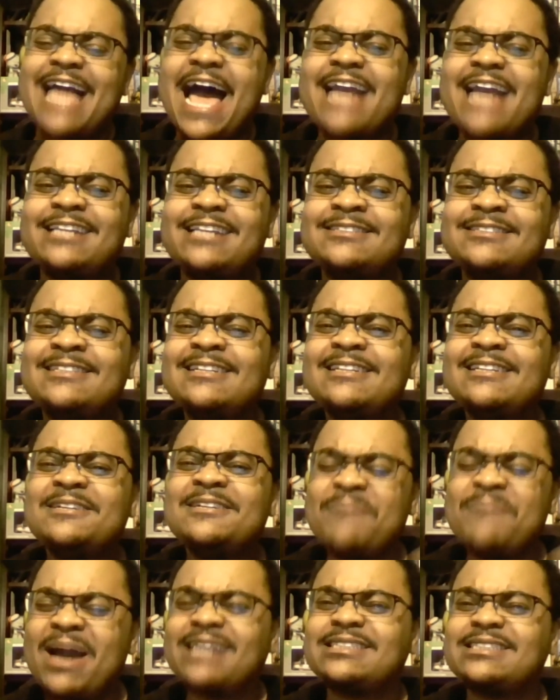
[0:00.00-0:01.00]
Latin,
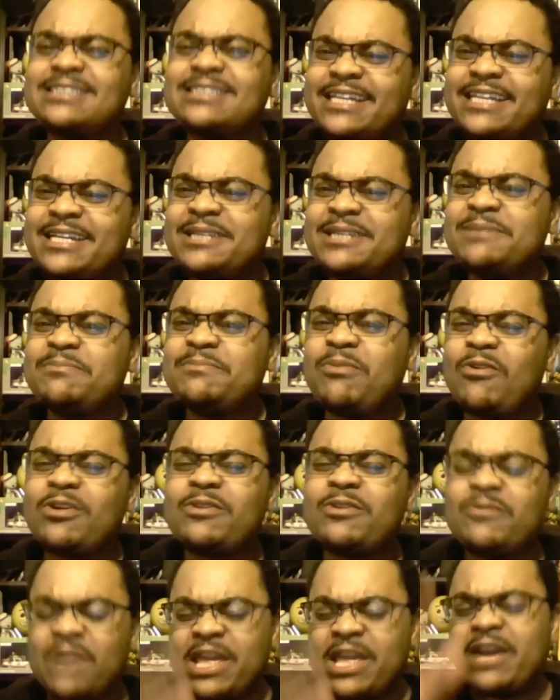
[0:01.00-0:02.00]
Mexican,
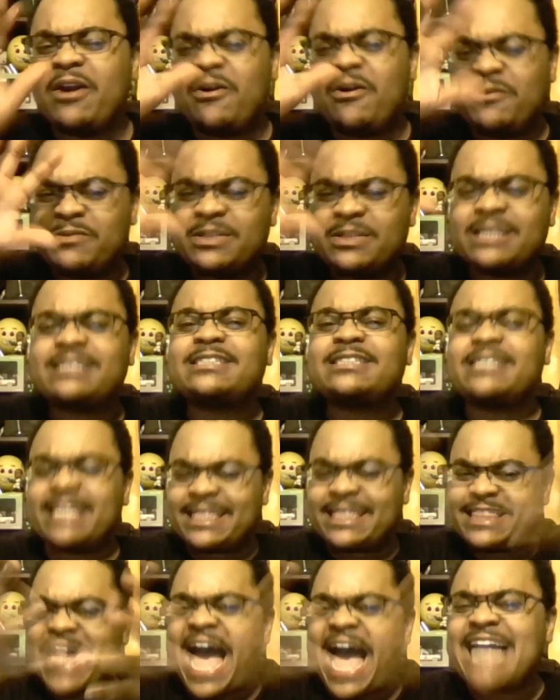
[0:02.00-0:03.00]
you know,
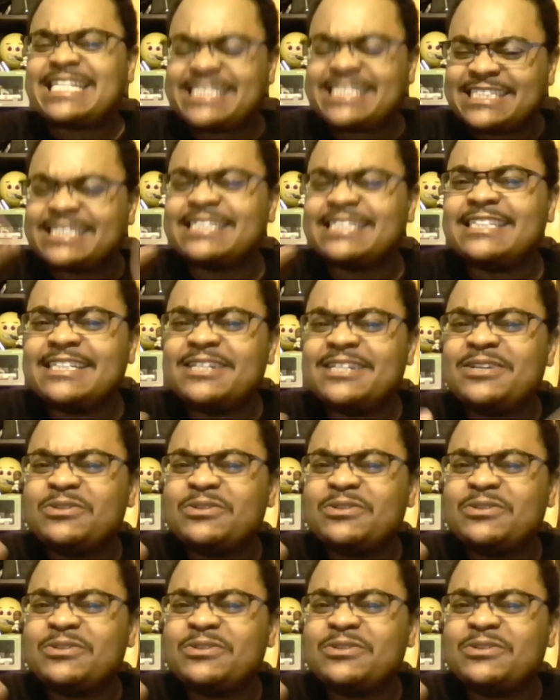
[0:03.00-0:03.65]
and that's